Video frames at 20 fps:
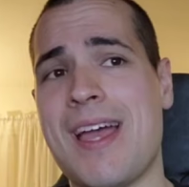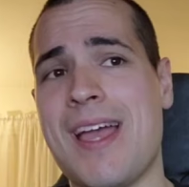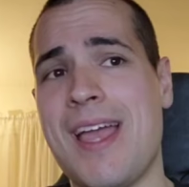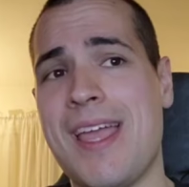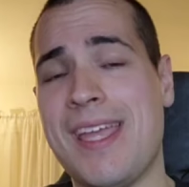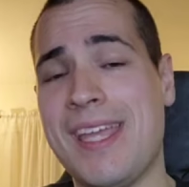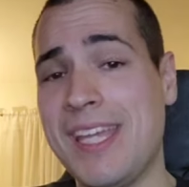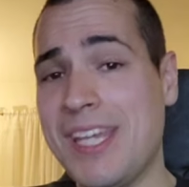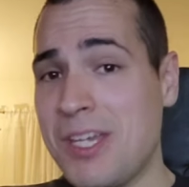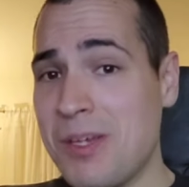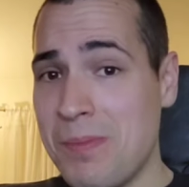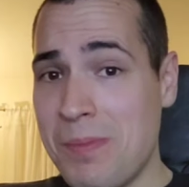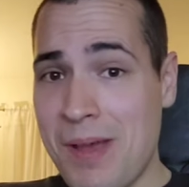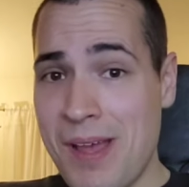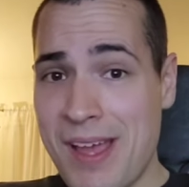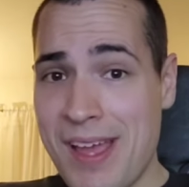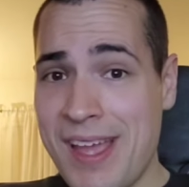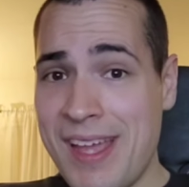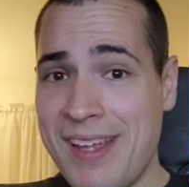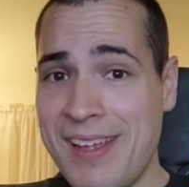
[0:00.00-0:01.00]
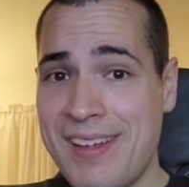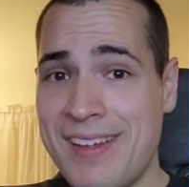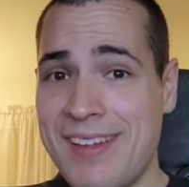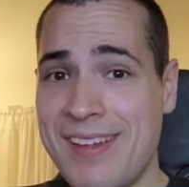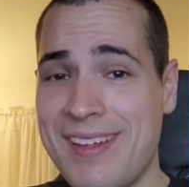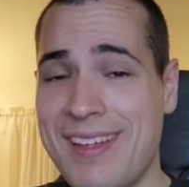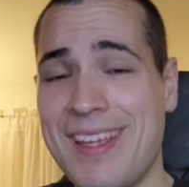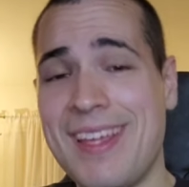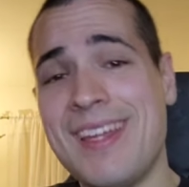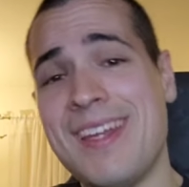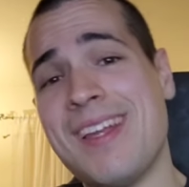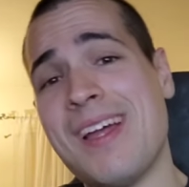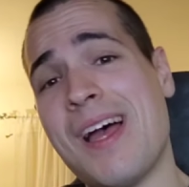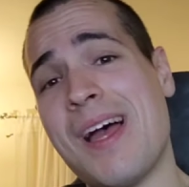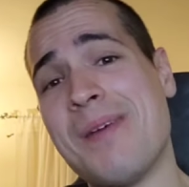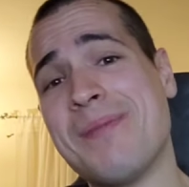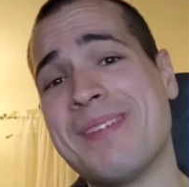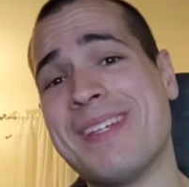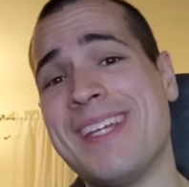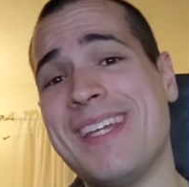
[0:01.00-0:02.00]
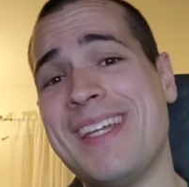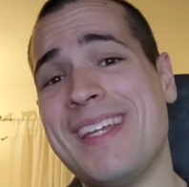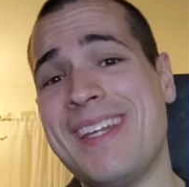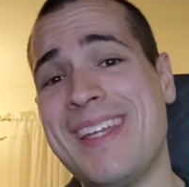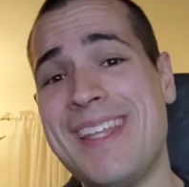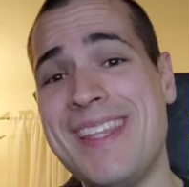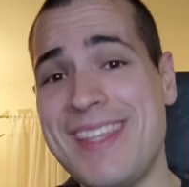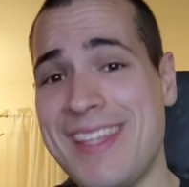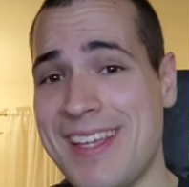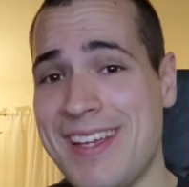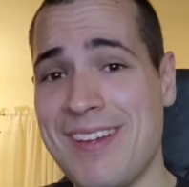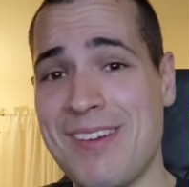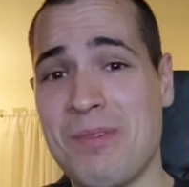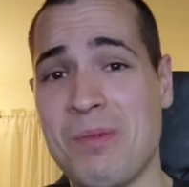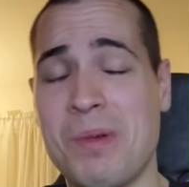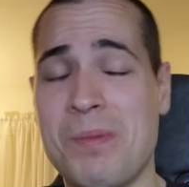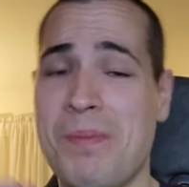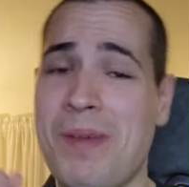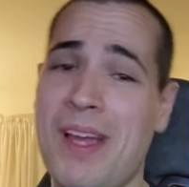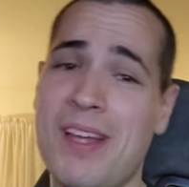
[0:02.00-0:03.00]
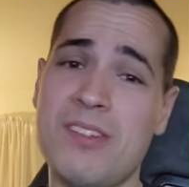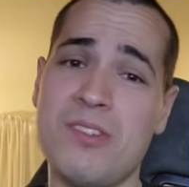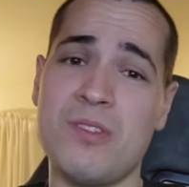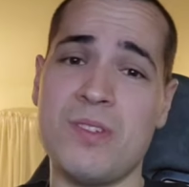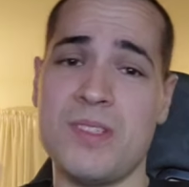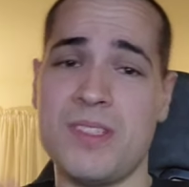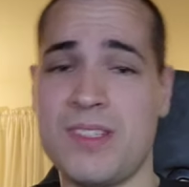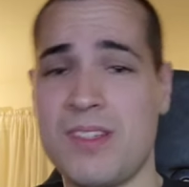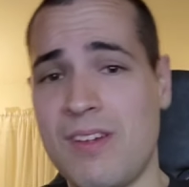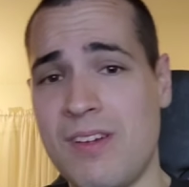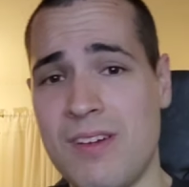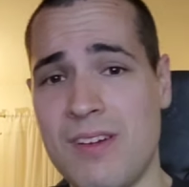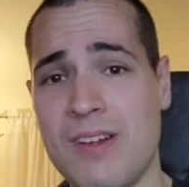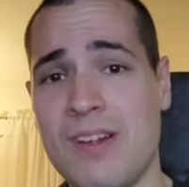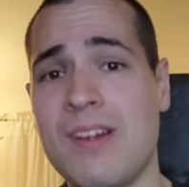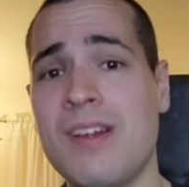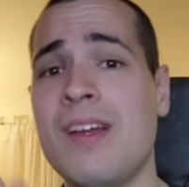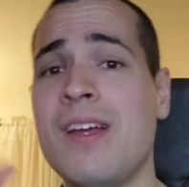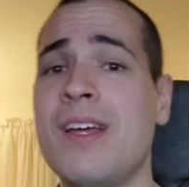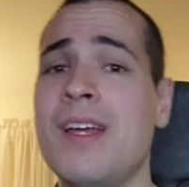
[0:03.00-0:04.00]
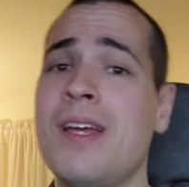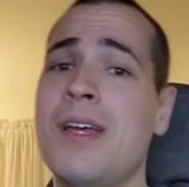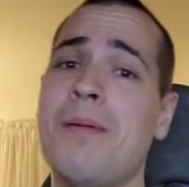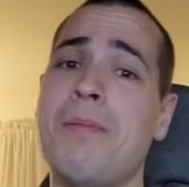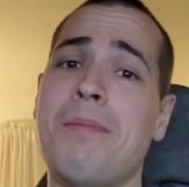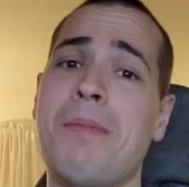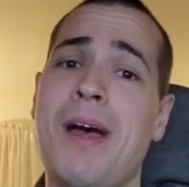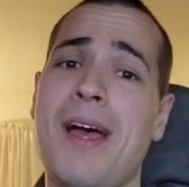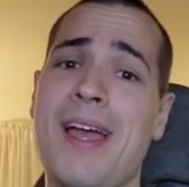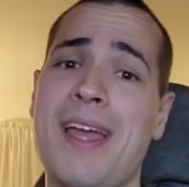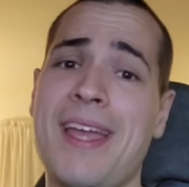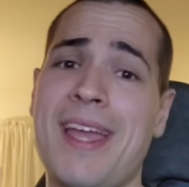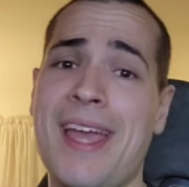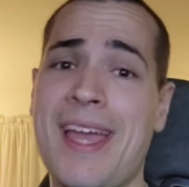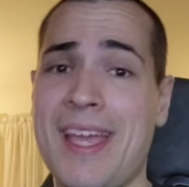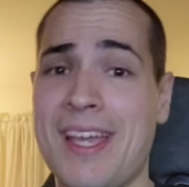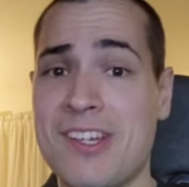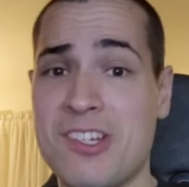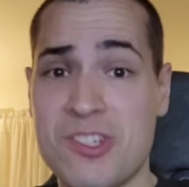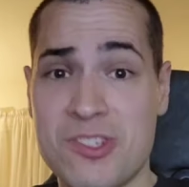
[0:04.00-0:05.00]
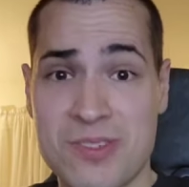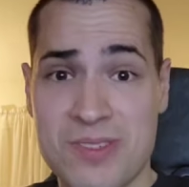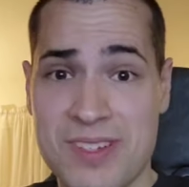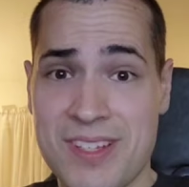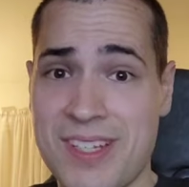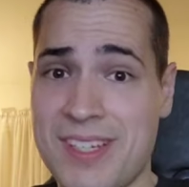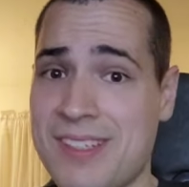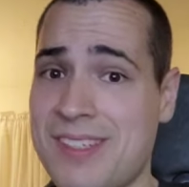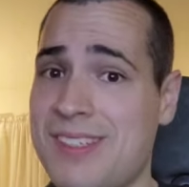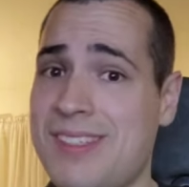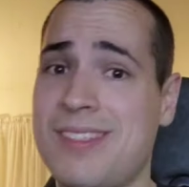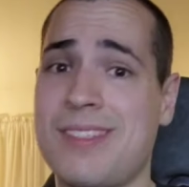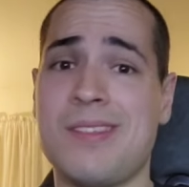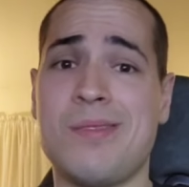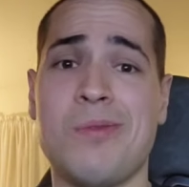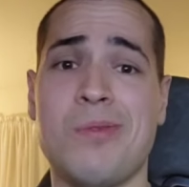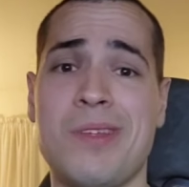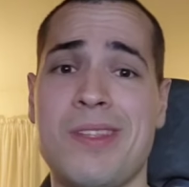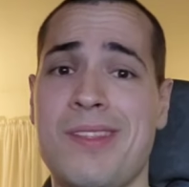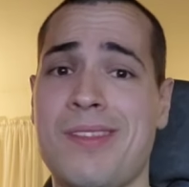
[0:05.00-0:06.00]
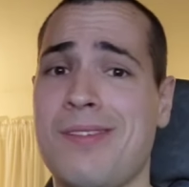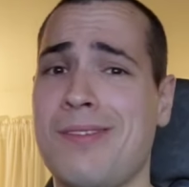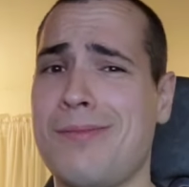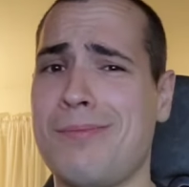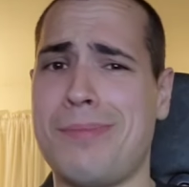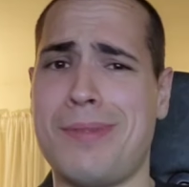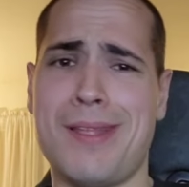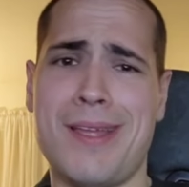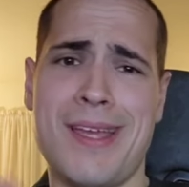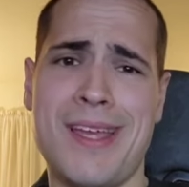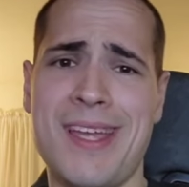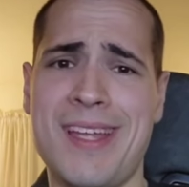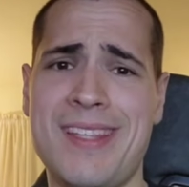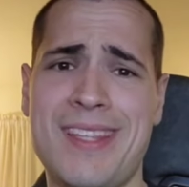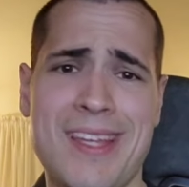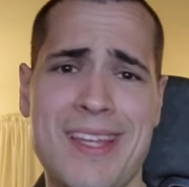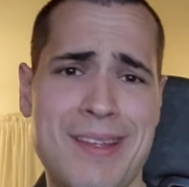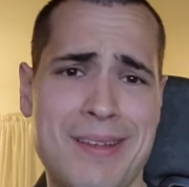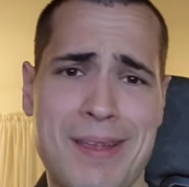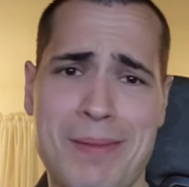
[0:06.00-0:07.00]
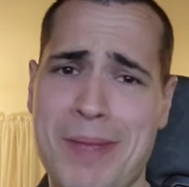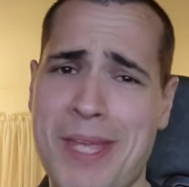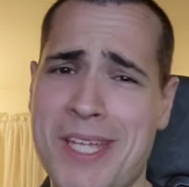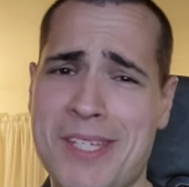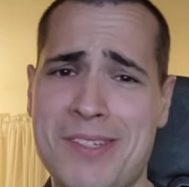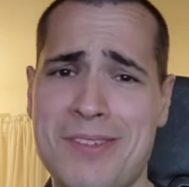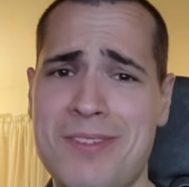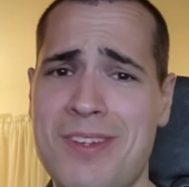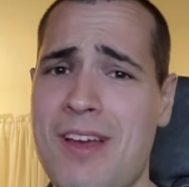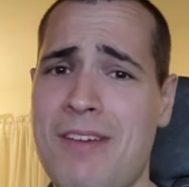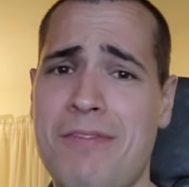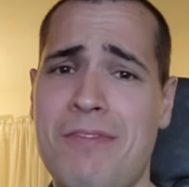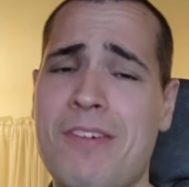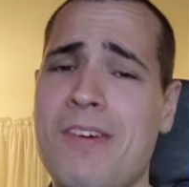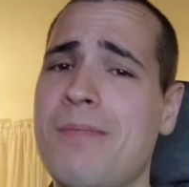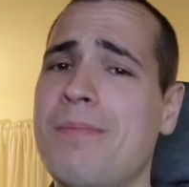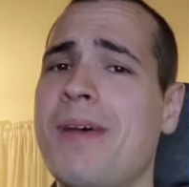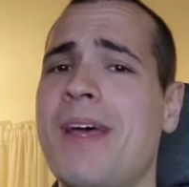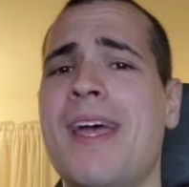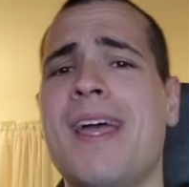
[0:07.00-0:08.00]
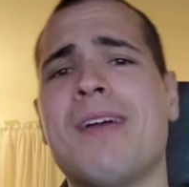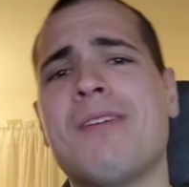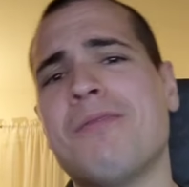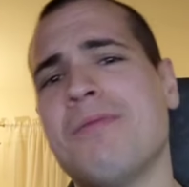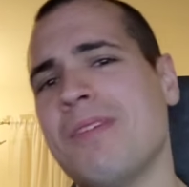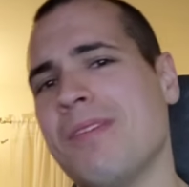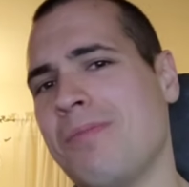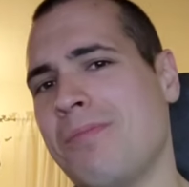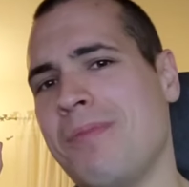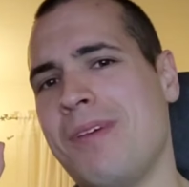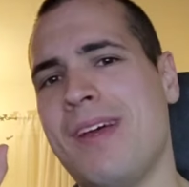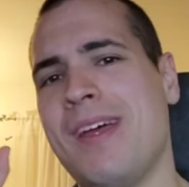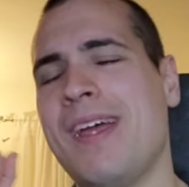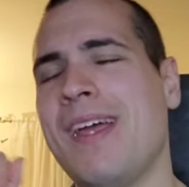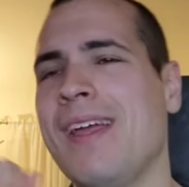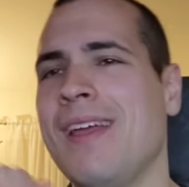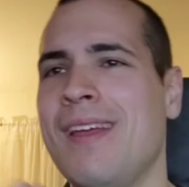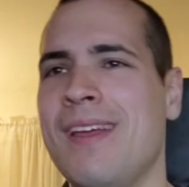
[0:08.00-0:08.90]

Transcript: Incubi, and I'm getting in there with my Drazar, my Hecatrix with her blade that makes you not fall back, with my